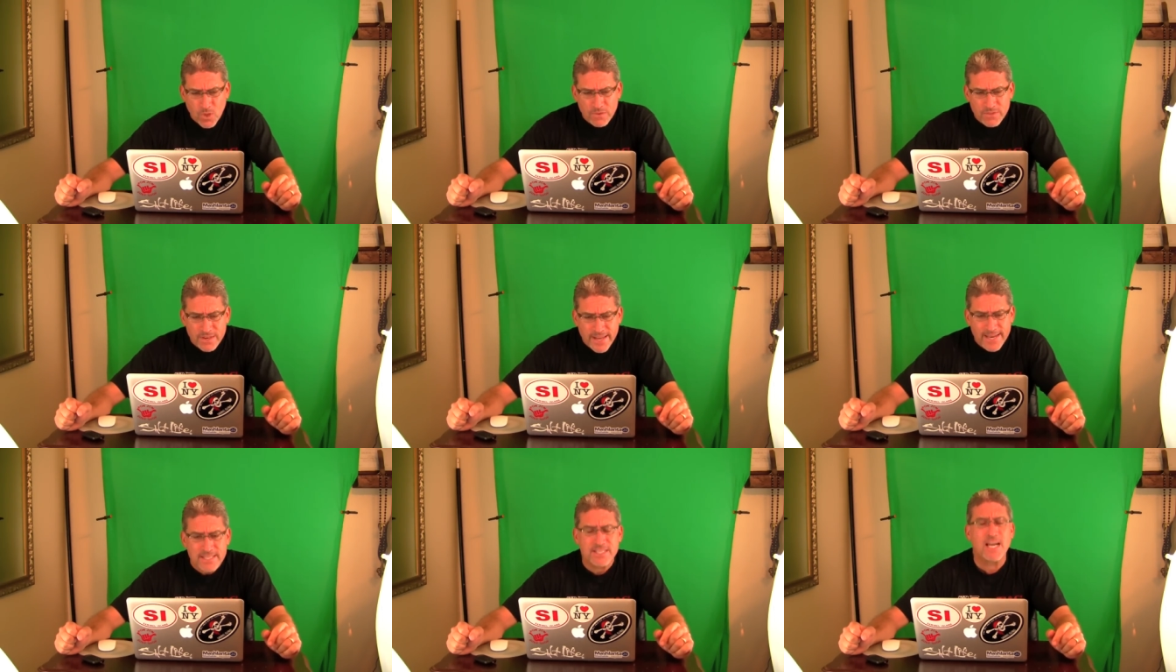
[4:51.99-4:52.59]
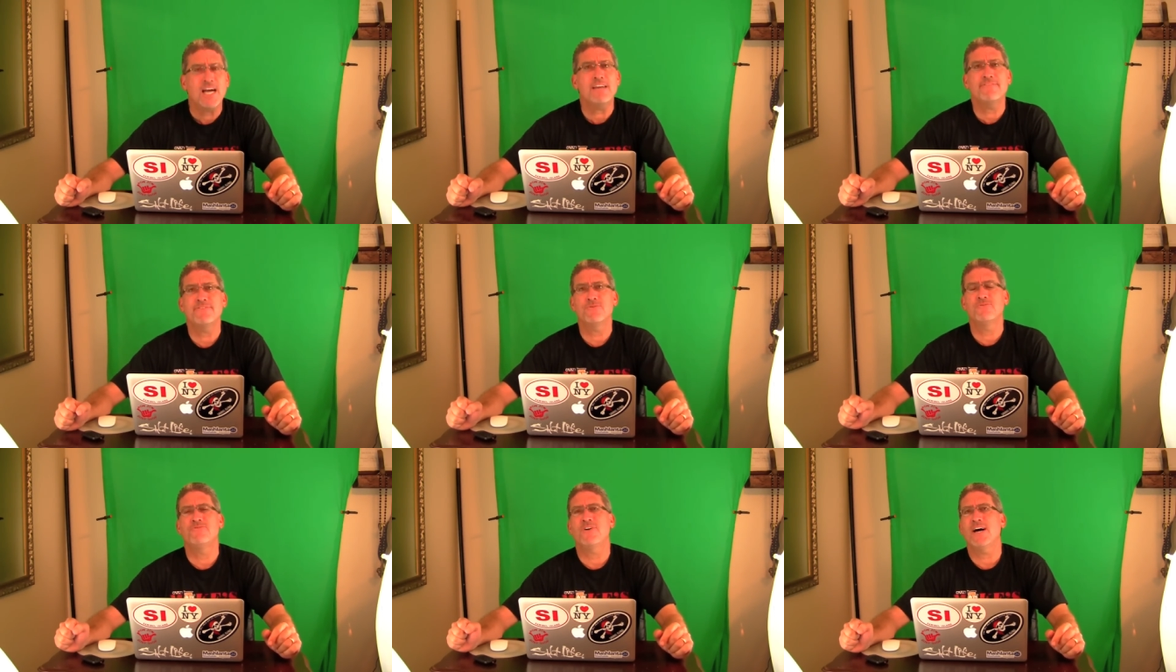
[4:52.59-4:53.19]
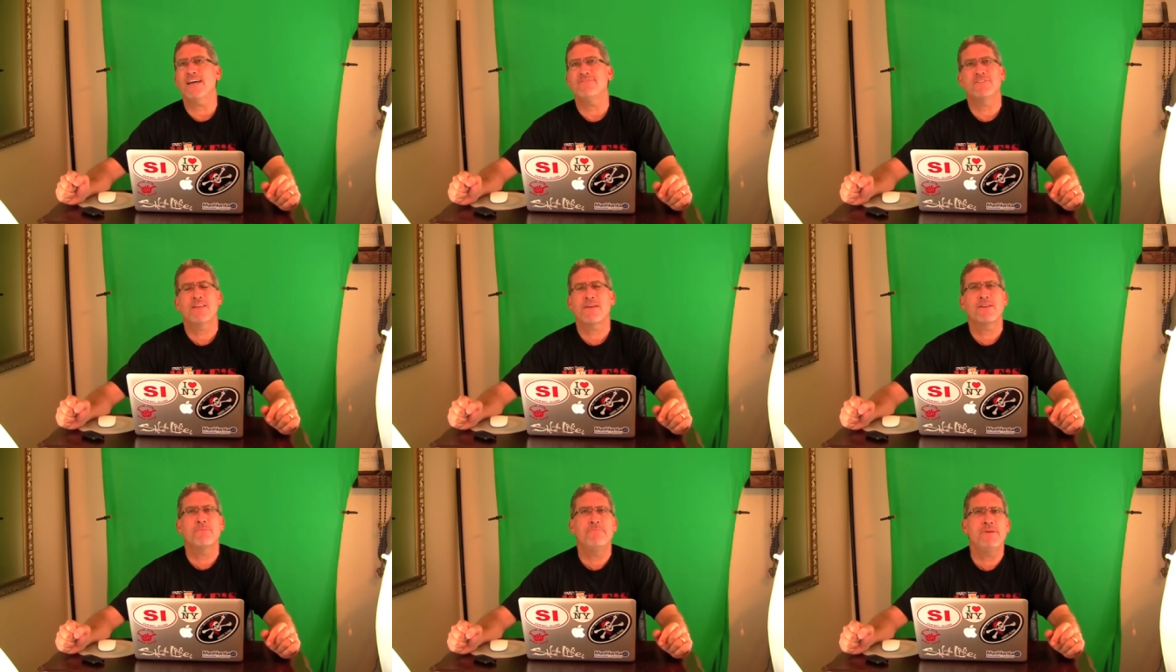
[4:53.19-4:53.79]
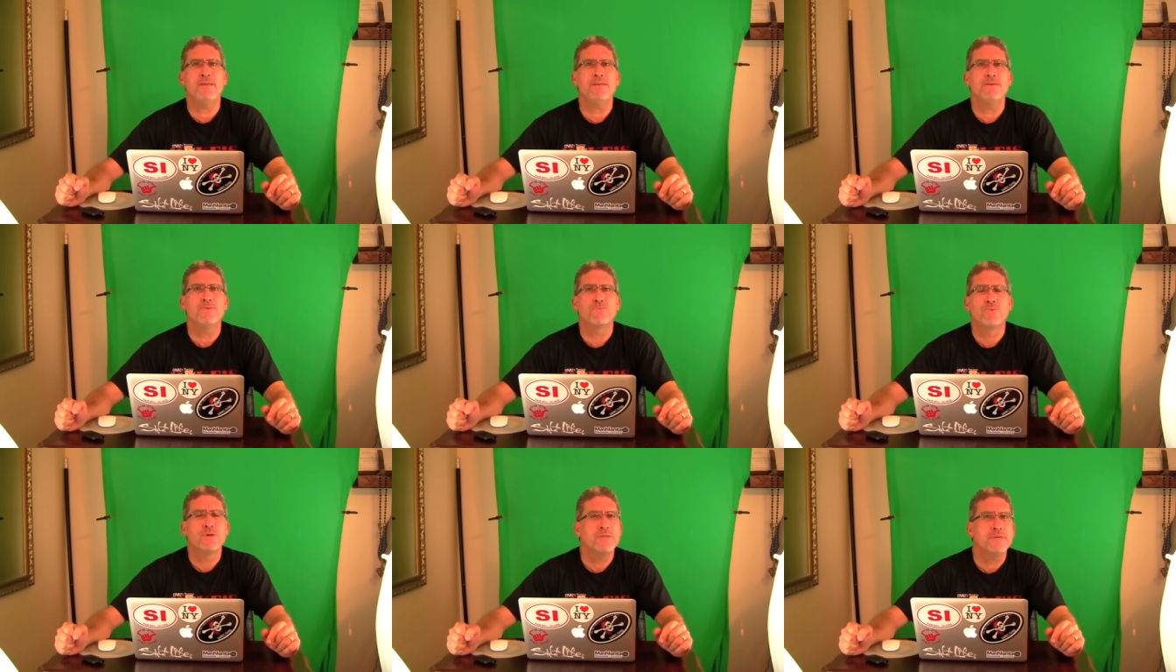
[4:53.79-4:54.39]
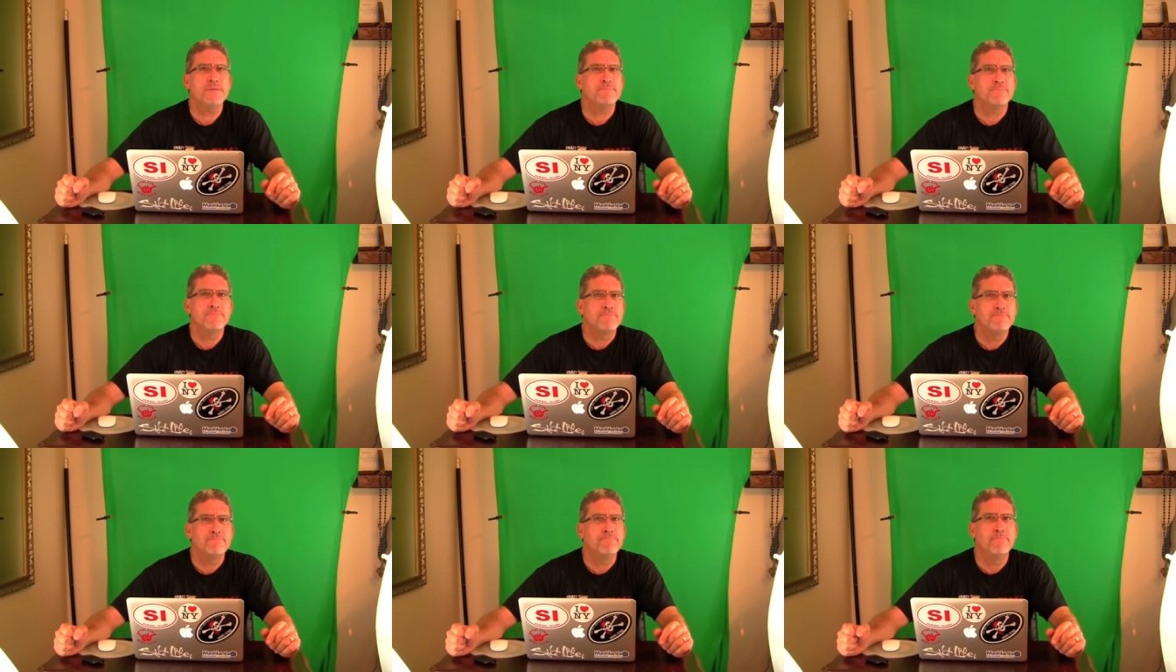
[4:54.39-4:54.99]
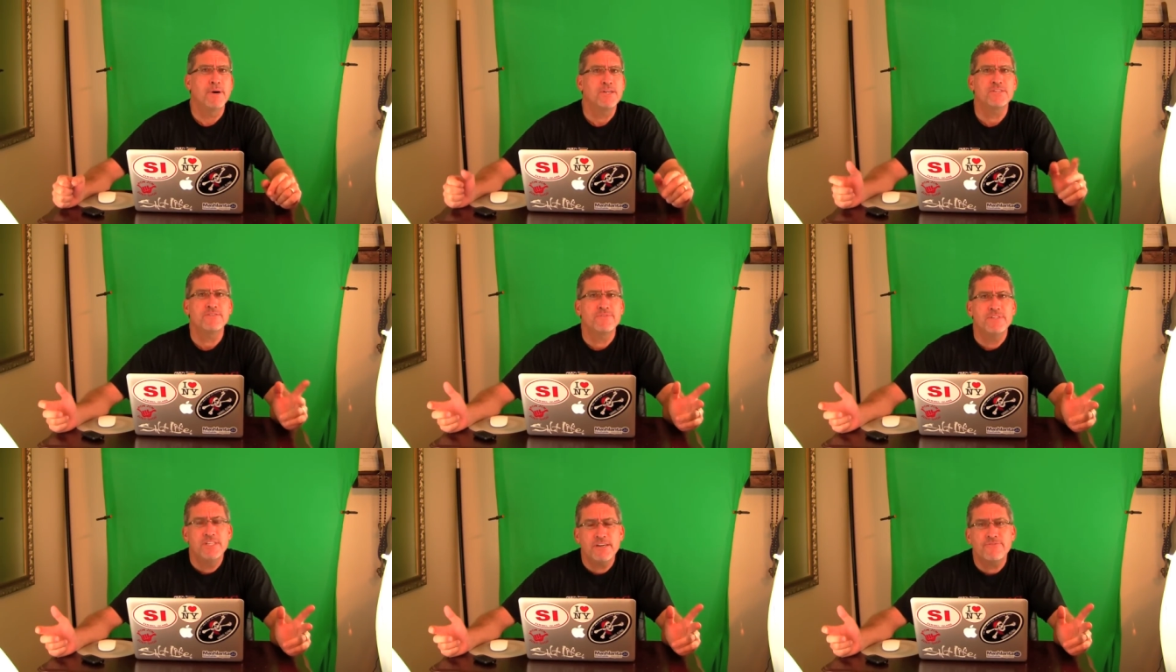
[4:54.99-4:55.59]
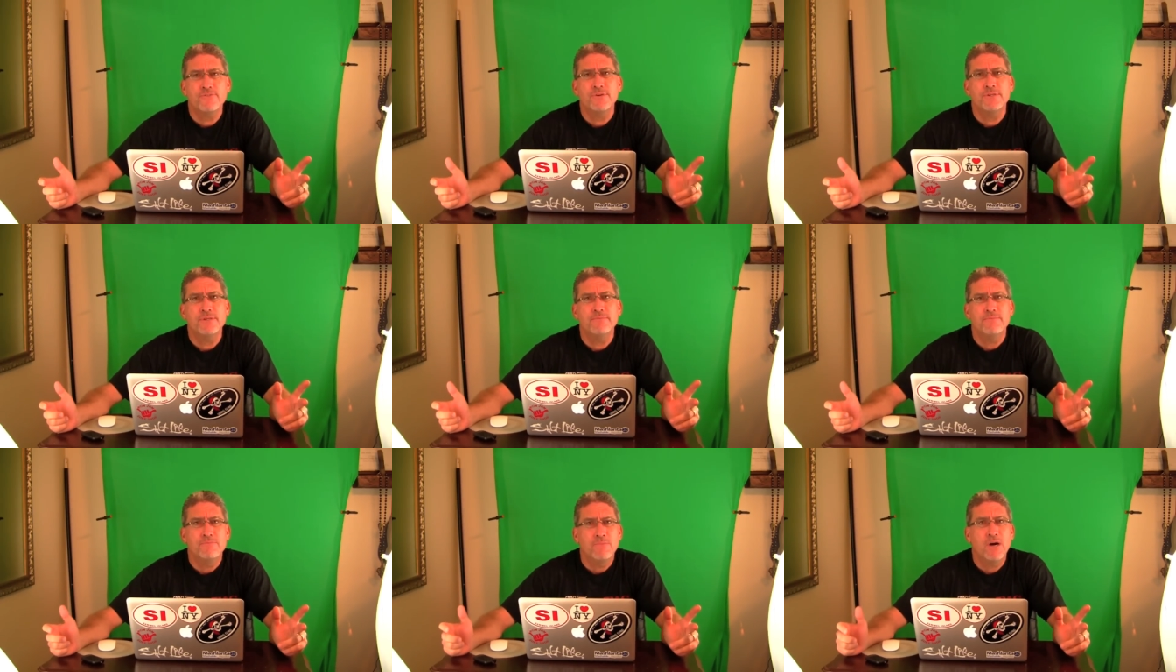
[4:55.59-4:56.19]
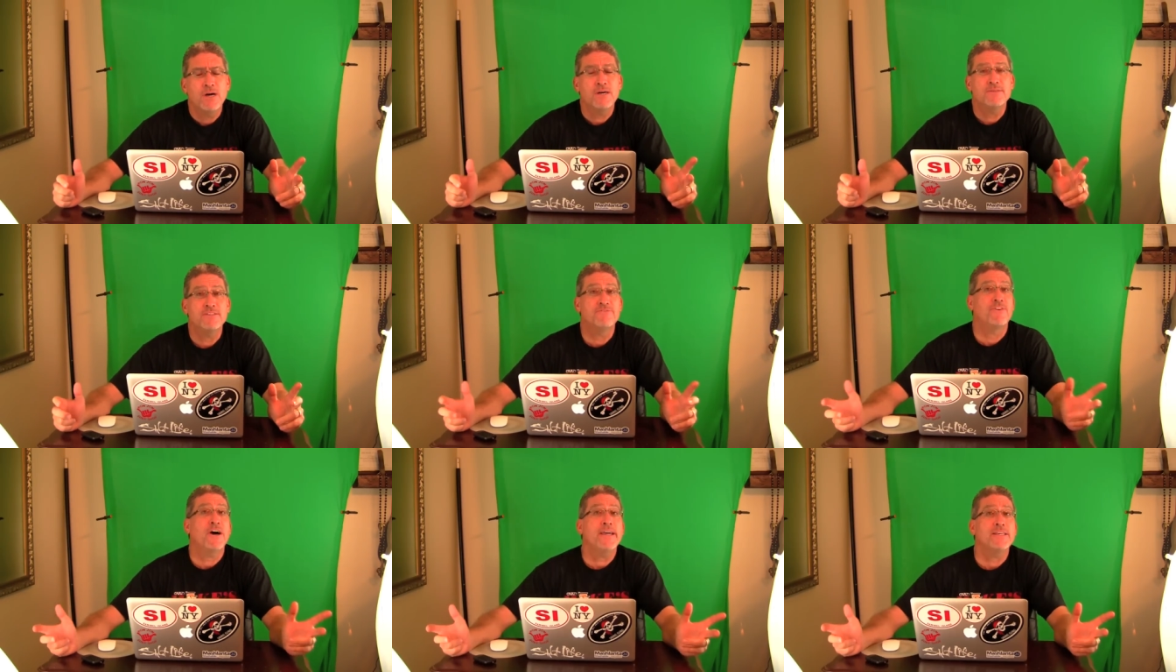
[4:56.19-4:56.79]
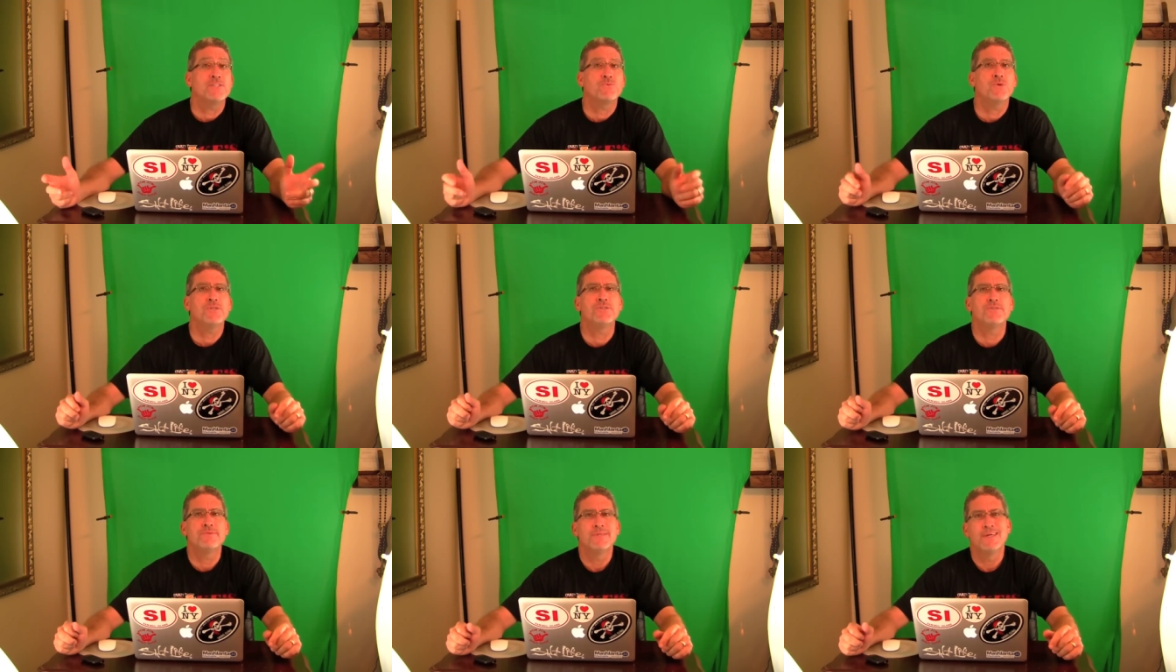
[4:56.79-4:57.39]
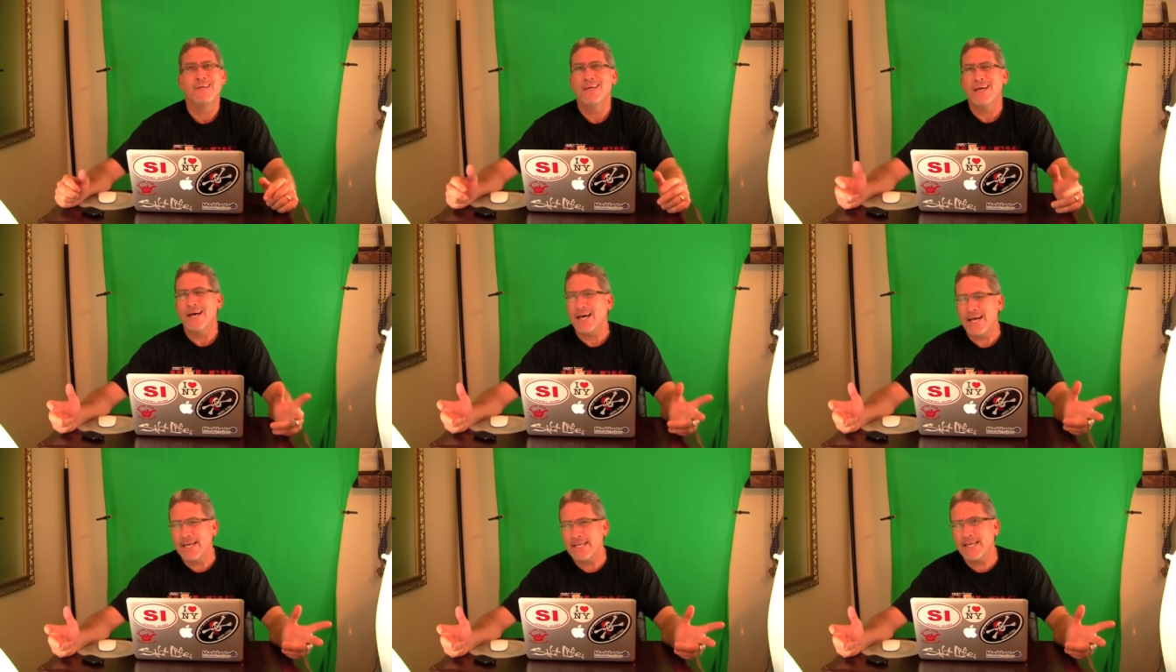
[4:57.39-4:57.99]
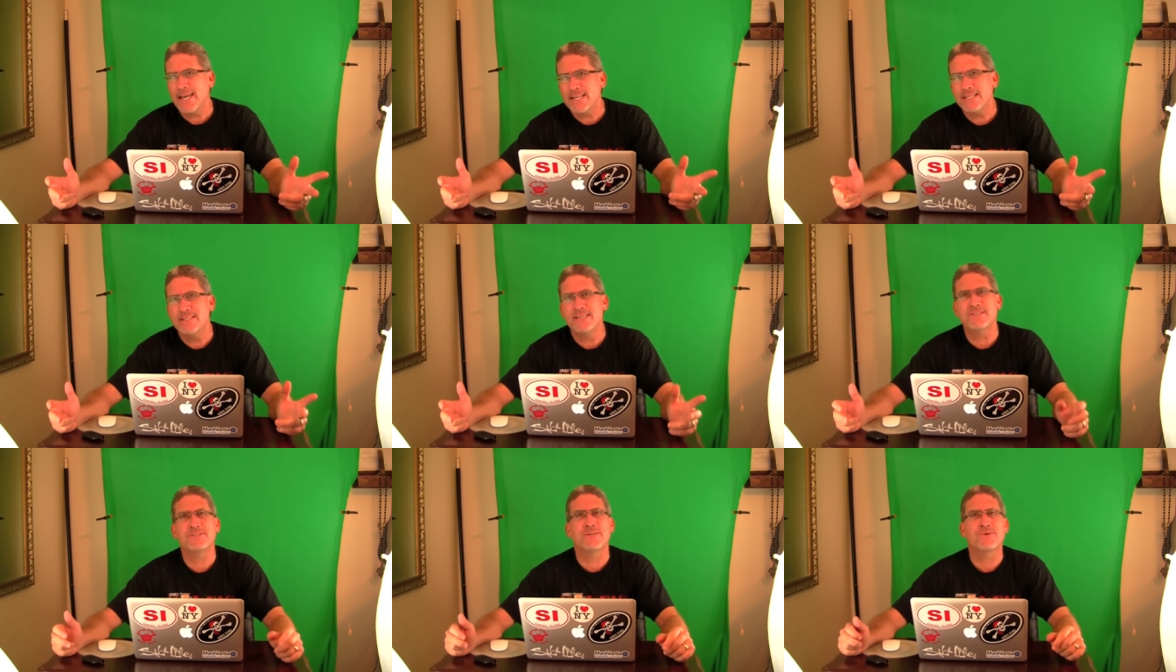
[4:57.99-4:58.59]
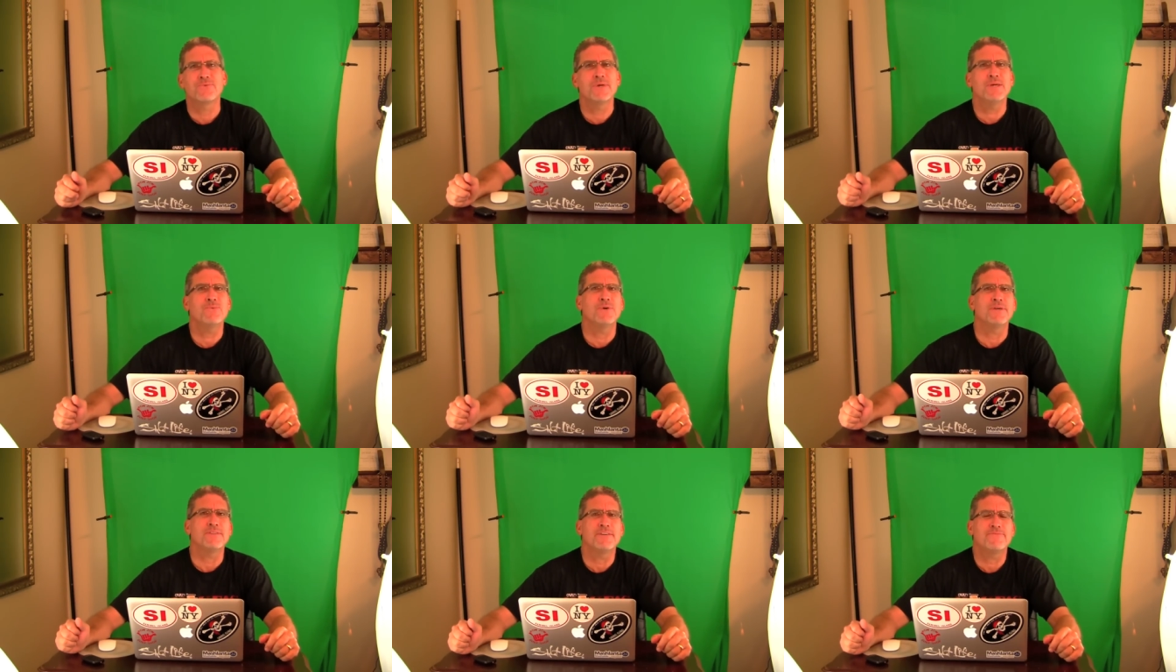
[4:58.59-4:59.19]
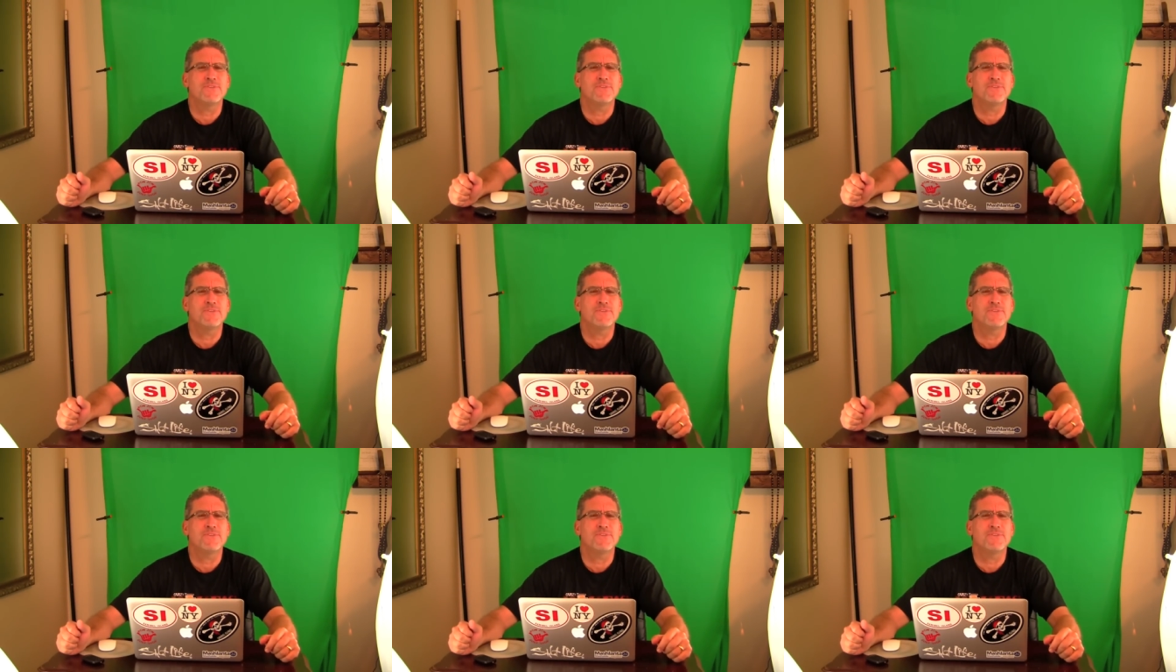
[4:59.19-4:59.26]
the next iPhone 5 isn't going to be really much of a different uh, device, which I kind of disagree with.